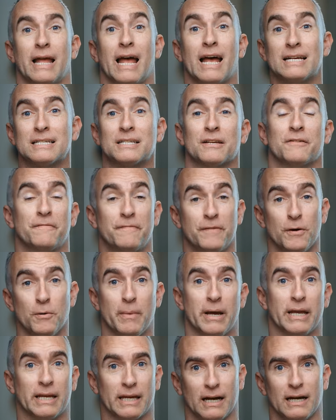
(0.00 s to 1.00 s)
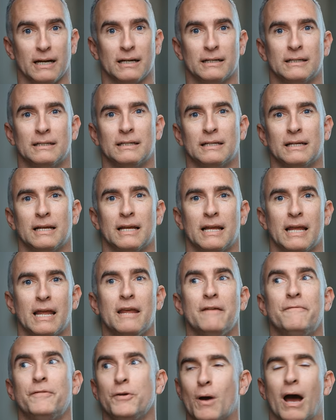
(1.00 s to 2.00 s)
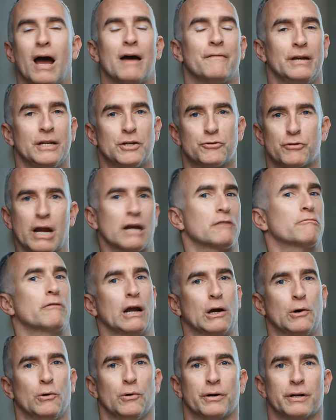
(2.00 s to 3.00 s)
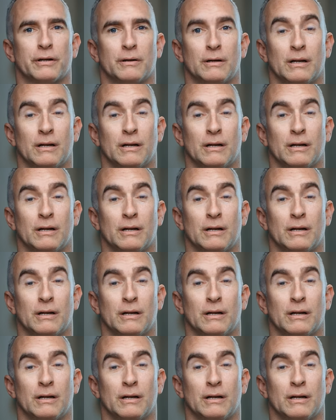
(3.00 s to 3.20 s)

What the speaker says: as a filmmaker if you have a track record.